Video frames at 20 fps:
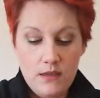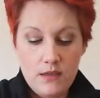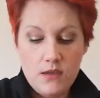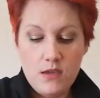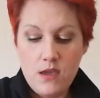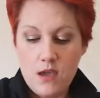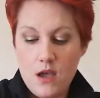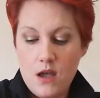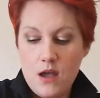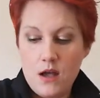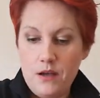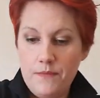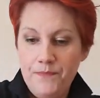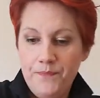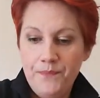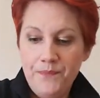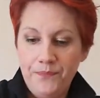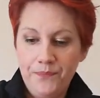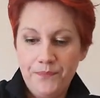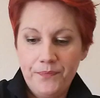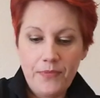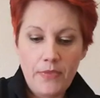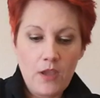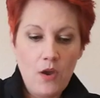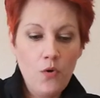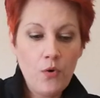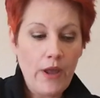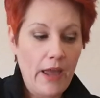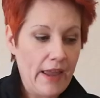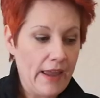Yeah.
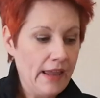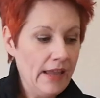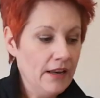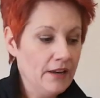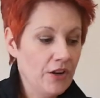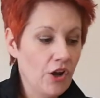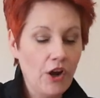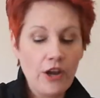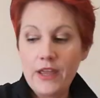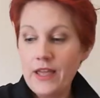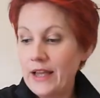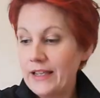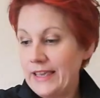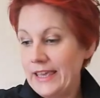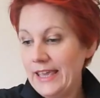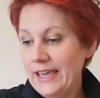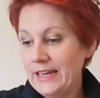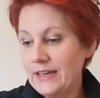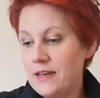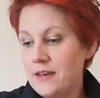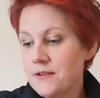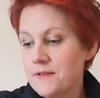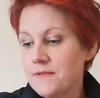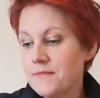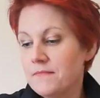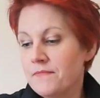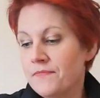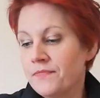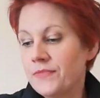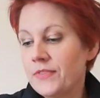Okay, now again,
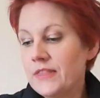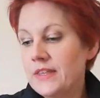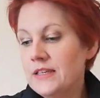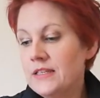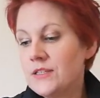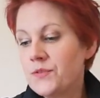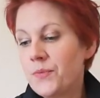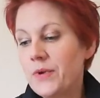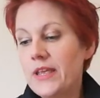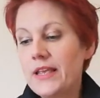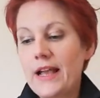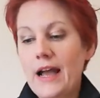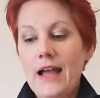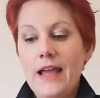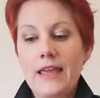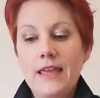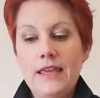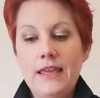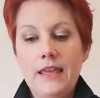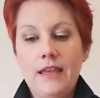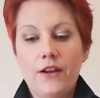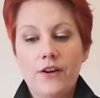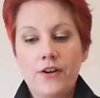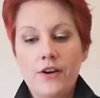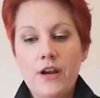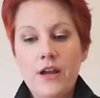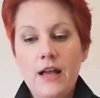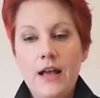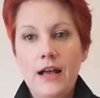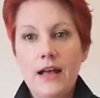this wee guy
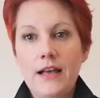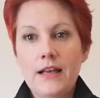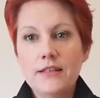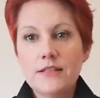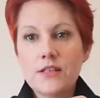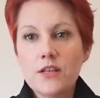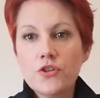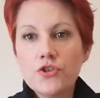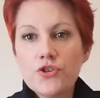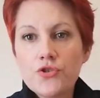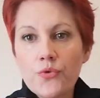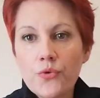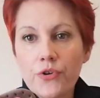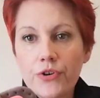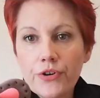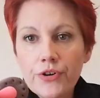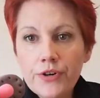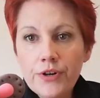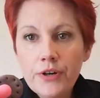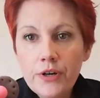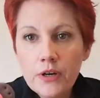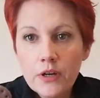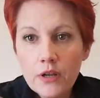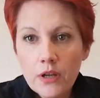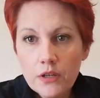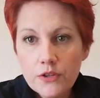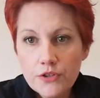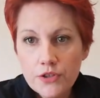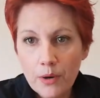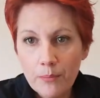here has shorter,
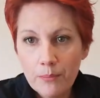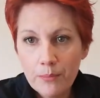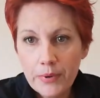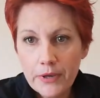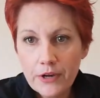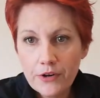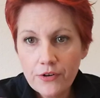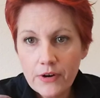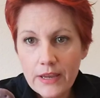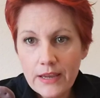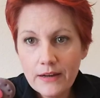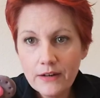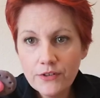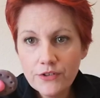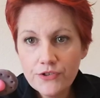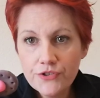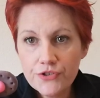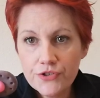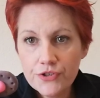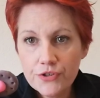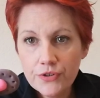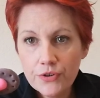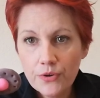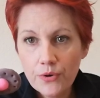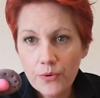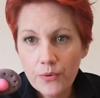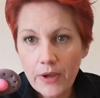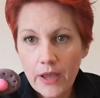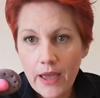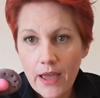dumpier ears,
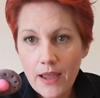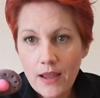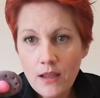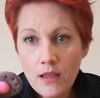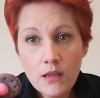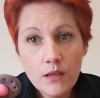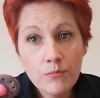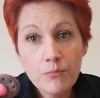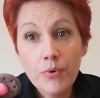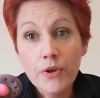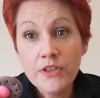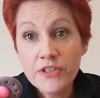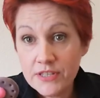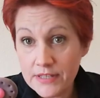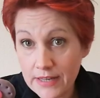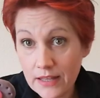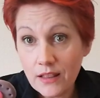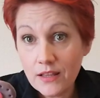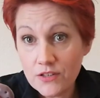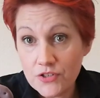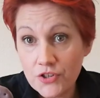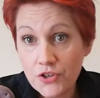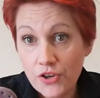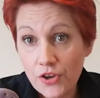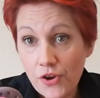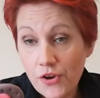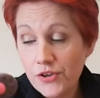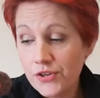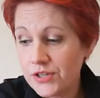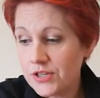okay, but still is
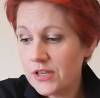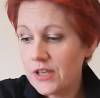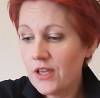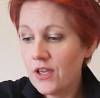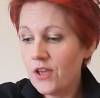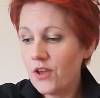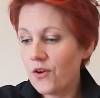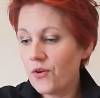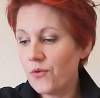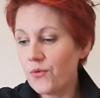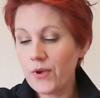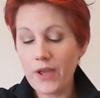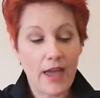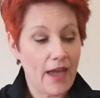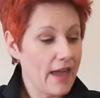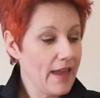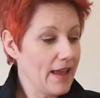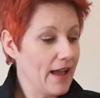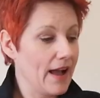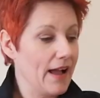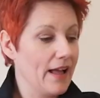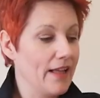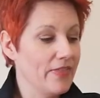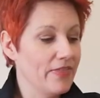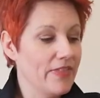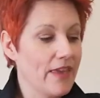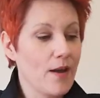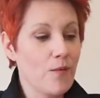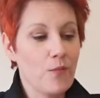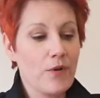cute, okay, and
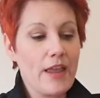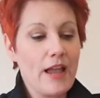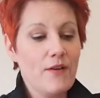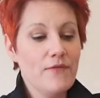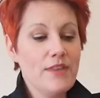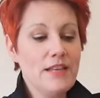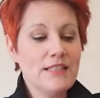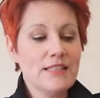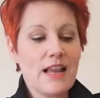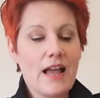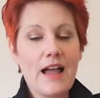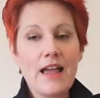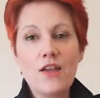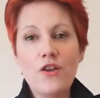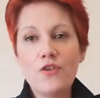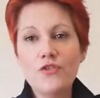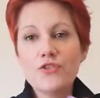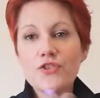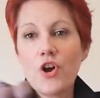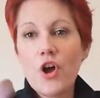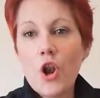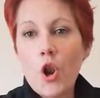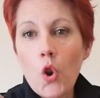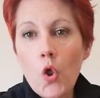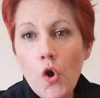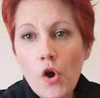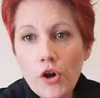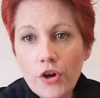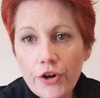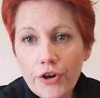then we have this guy who's got
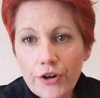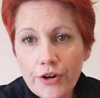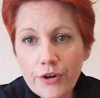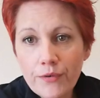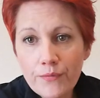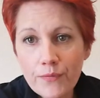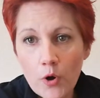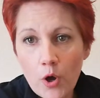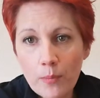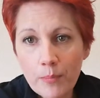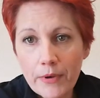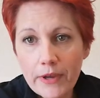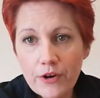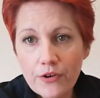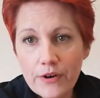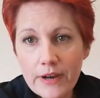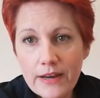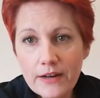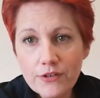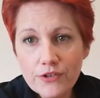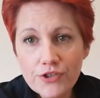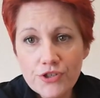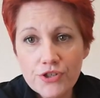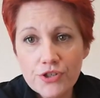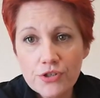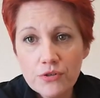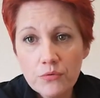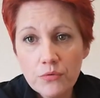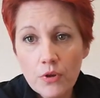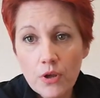longer, floppier
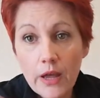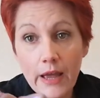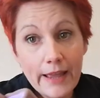ears.